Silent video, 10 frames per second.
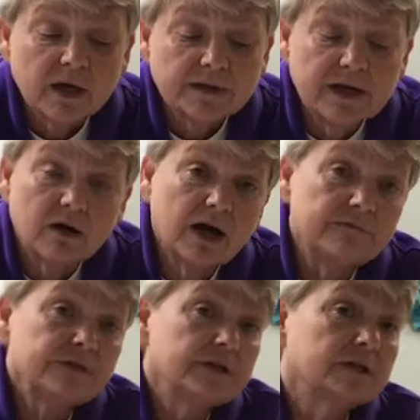Now
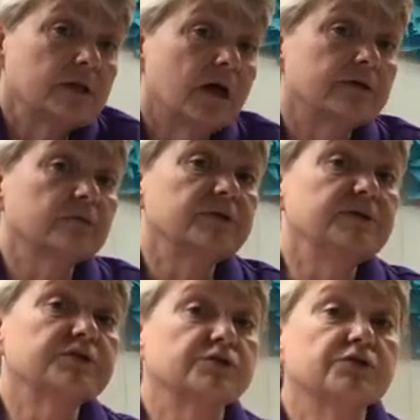I've done a lot of
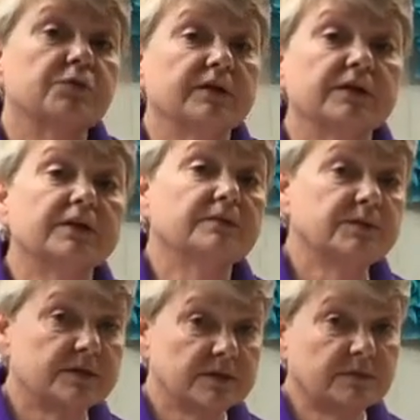research when it
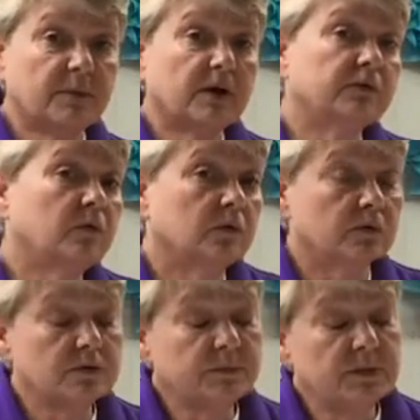comes to these pot
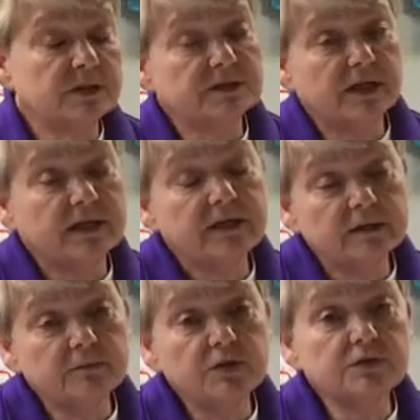holders because I
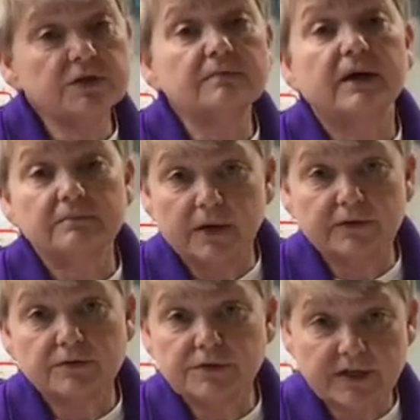am using my
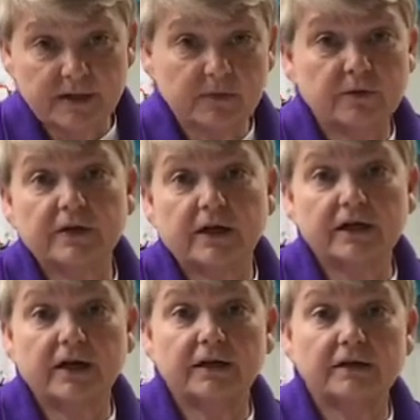mother's table that I
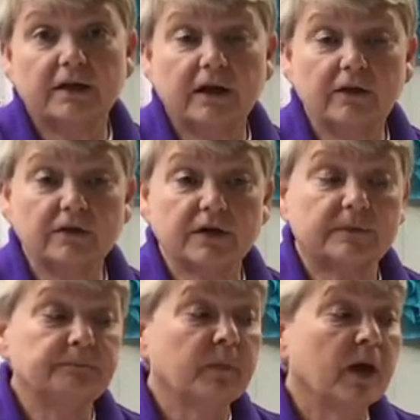had inherited.
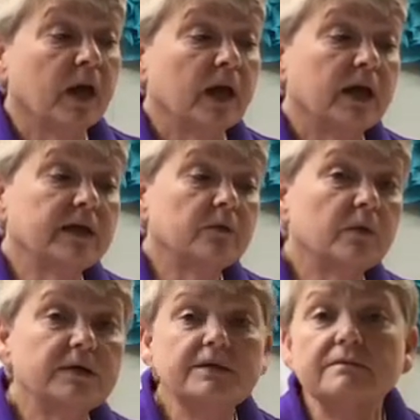And I
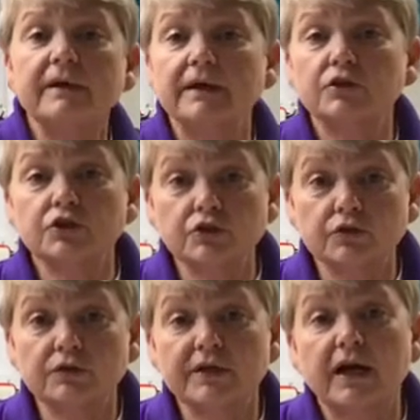wanted to make
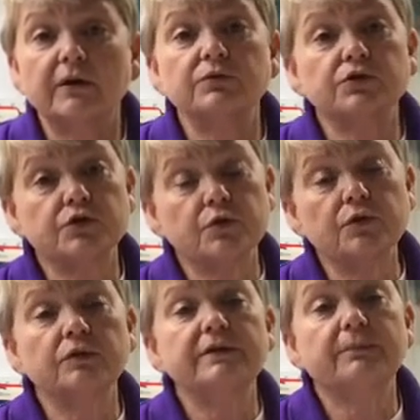sure that I was
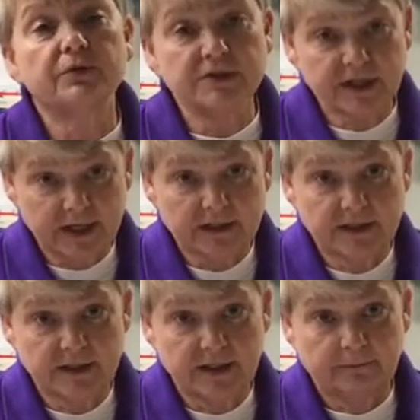truly
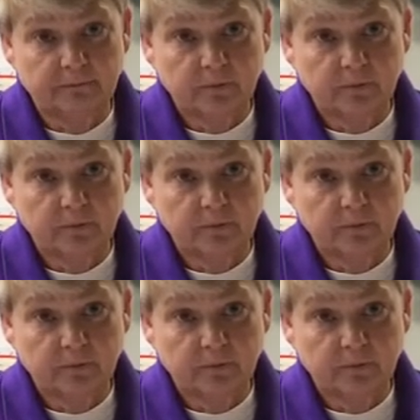protecting it.